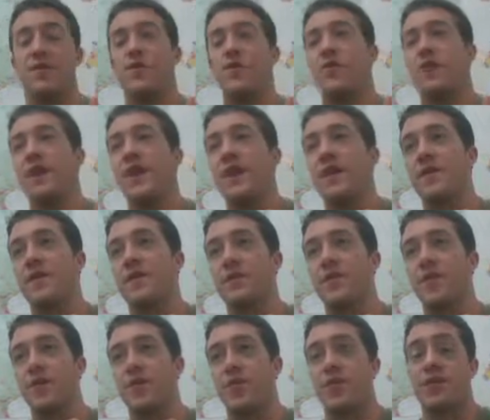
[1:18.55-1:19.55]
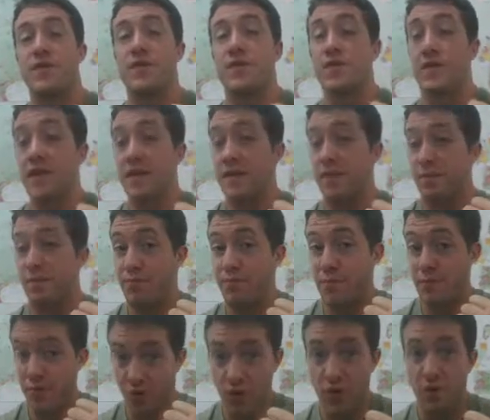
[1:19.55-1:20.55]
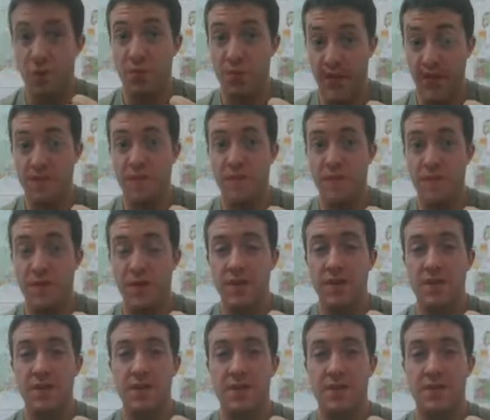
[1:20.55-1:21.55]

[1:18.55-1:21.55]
We have a person who likes strong black coffee.